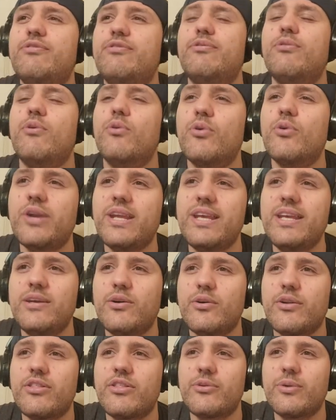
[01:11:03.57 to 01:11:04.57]
forty
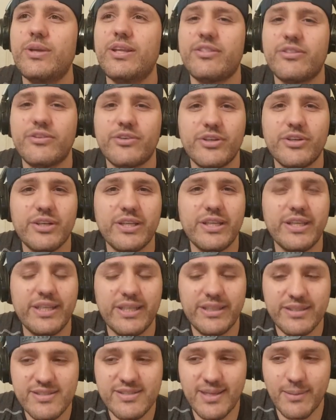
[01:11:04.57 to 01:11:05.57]
or three
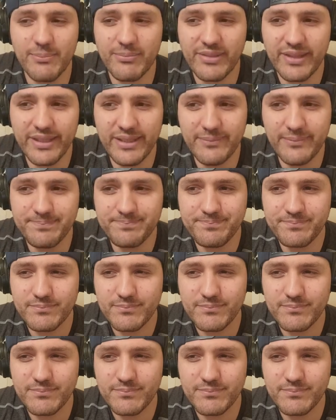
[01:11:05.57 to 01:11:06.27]
thirty something,